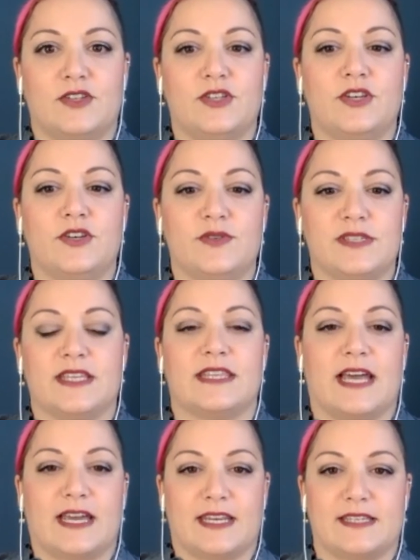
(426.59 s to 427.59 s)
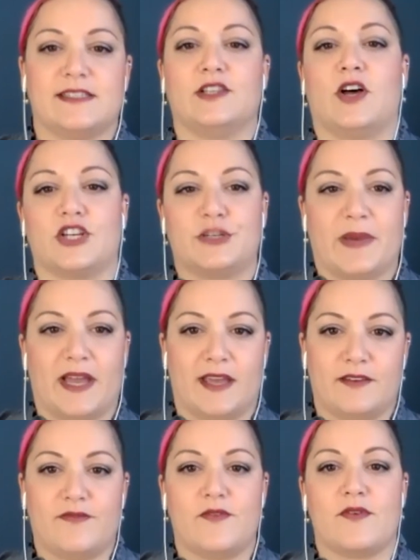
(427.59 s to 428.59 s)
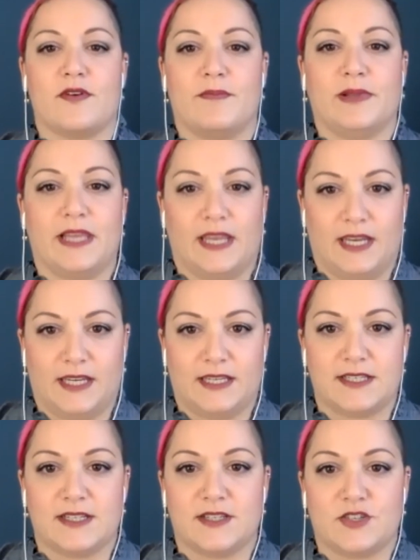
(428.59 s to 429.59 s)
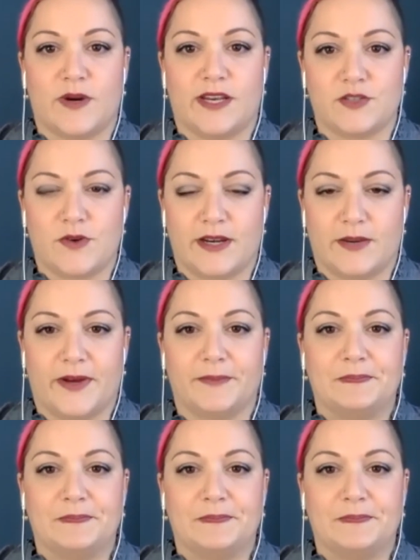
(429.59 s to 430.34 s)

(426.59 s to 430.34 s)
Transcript: using that as the launch pad for planning into 2021.